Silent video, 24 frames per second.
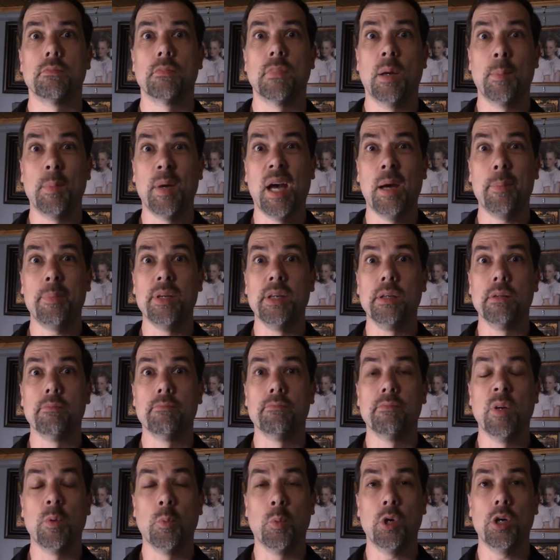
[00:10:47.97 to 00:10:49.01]
I'm happy.
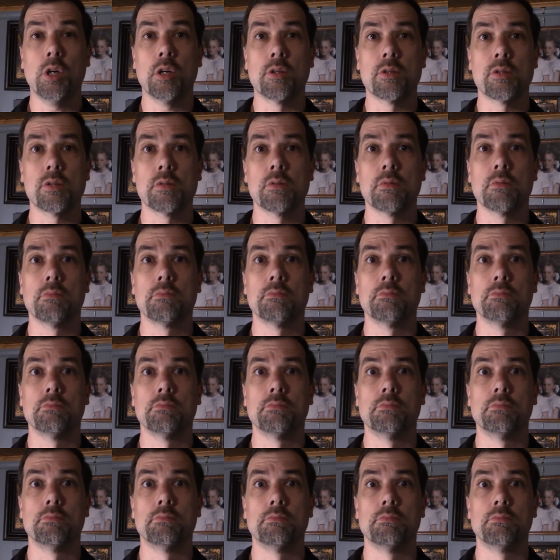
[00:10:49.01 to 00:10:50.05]
It works.
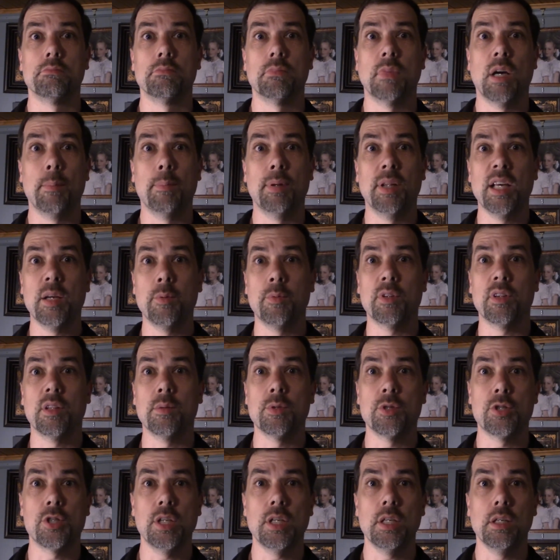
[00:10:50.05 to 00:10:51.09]
I'm playing with the
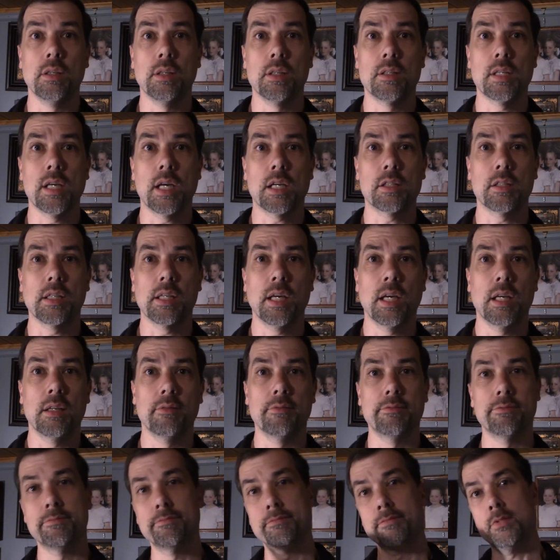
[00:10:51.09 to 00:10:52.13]
machine. It's actually kind
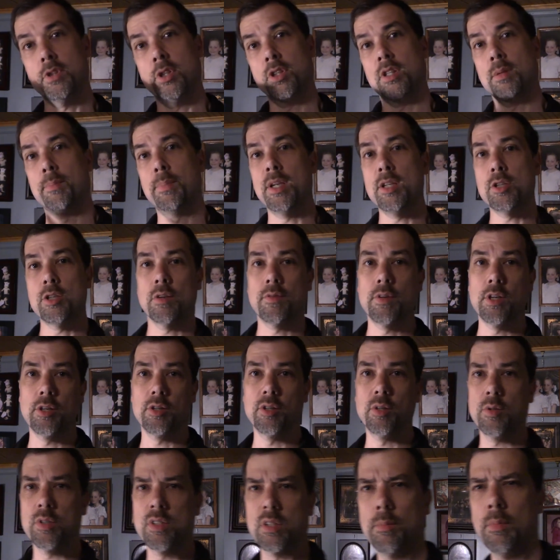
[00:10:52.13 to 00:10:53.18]
of on the bench over here
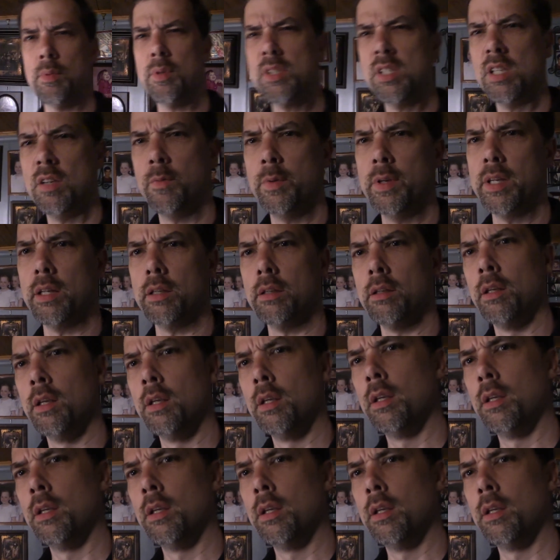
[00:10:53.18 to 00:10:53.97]
doing something. Let me see if we can...